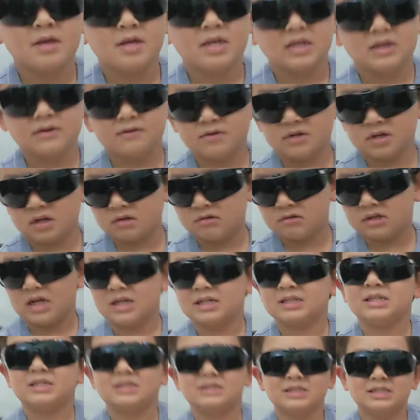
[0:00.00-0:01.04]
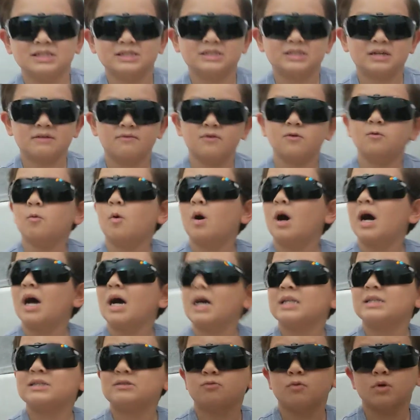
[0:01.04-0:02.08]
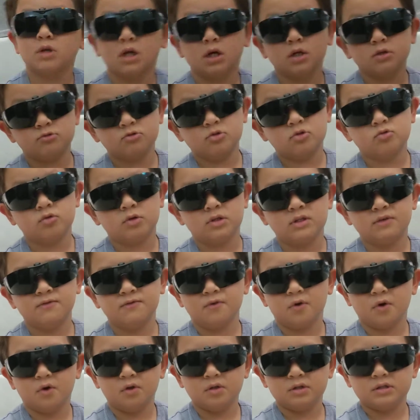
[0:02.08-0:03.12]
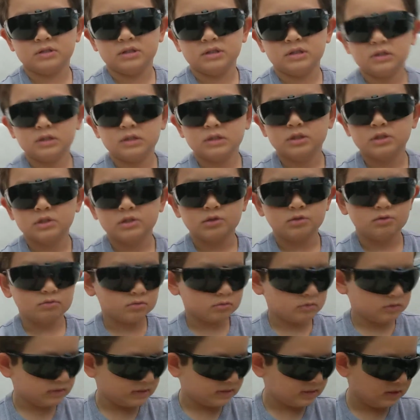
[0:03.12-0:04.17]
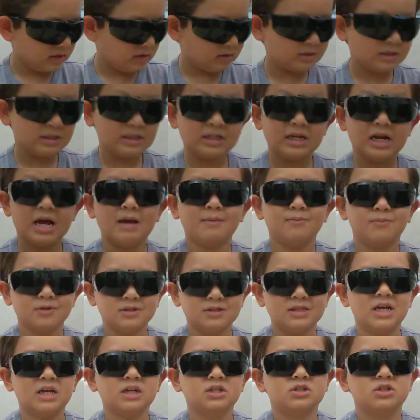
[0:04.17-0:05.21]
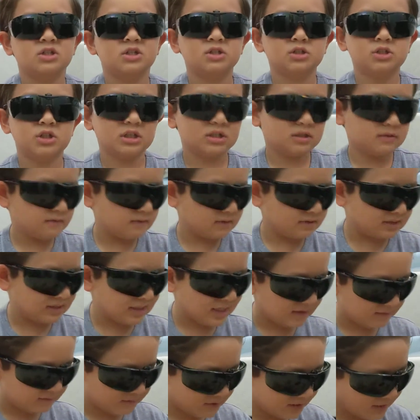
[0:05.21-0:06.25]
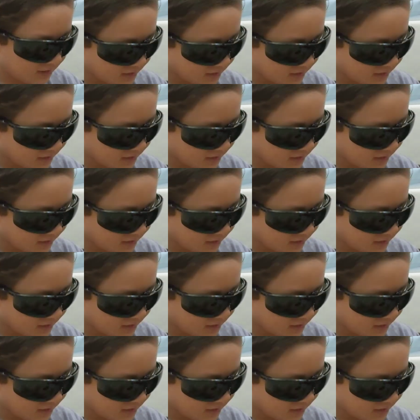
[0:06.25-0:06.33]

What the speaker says: even though that this is 7 watts, 120 volts, you still need eye protection just for safety.